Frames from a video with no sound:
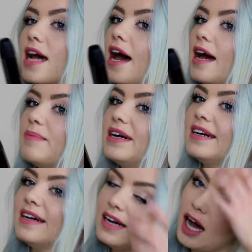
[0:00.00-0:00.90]
I
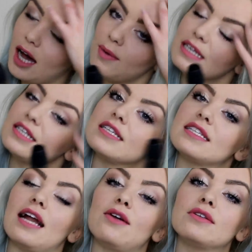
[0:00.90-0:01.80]
went to the
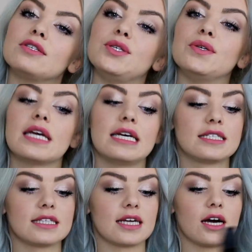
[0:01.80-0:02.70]
salon to get
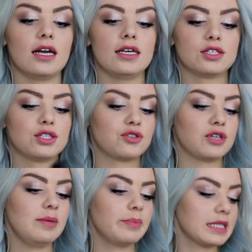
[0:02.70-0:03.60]
the colour
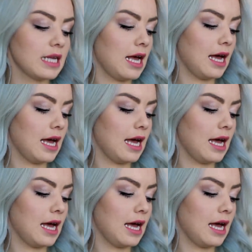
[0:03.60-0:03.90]
stripped